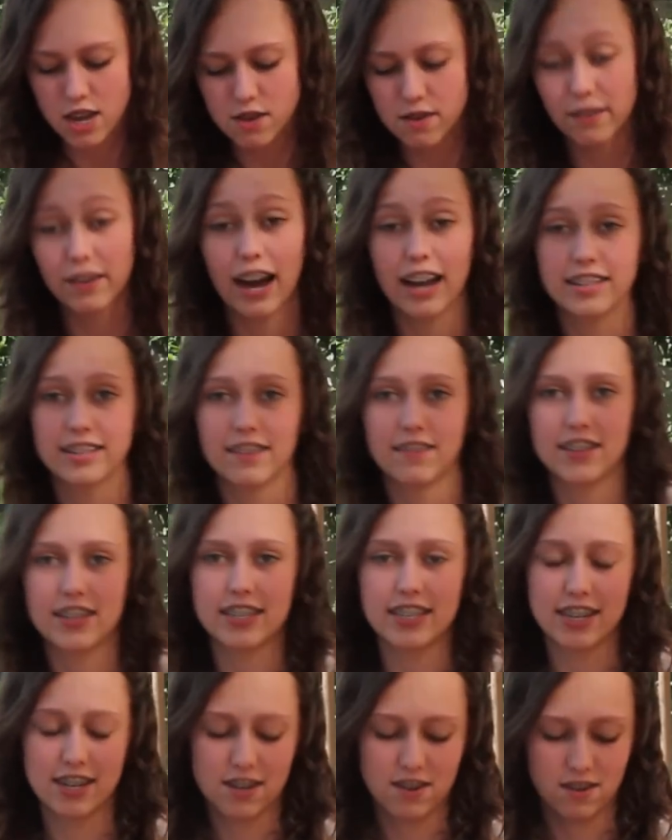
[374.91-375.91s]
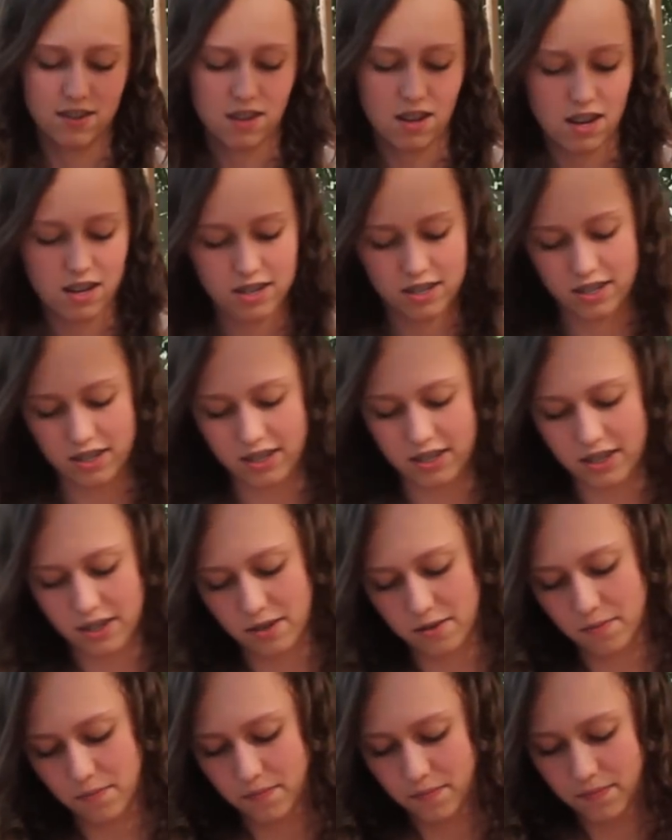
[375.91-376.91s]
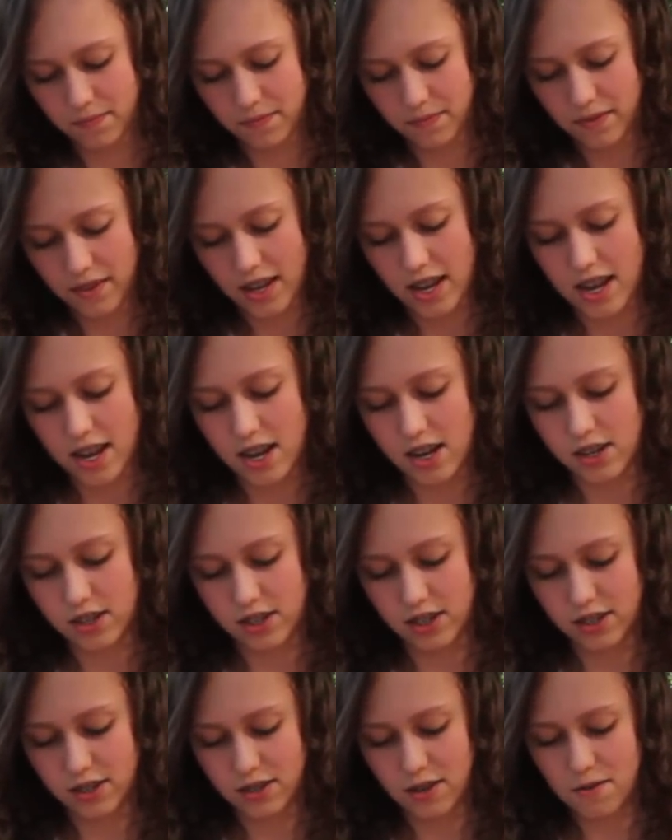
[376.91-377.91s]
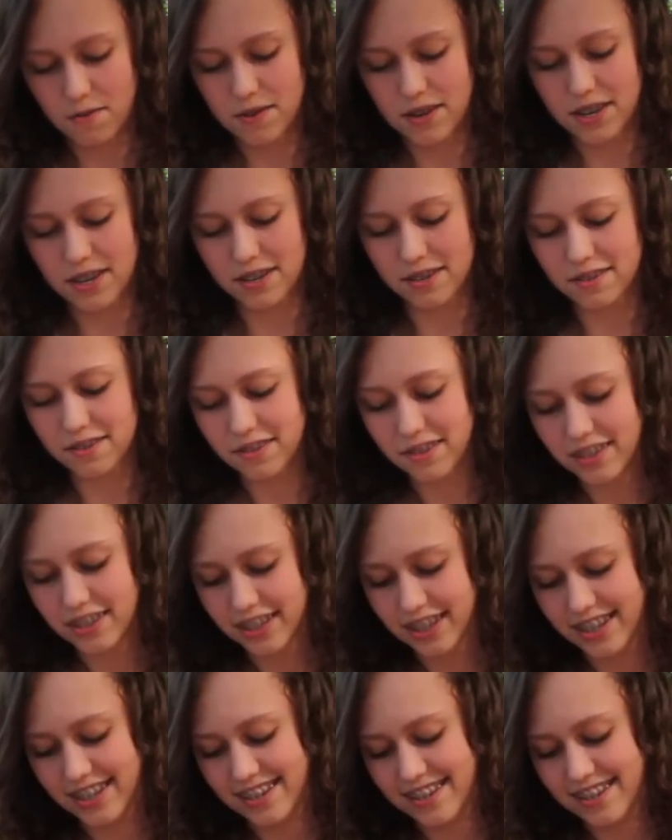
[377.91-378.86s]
You guys haven't seen her a lot, so she's so cute.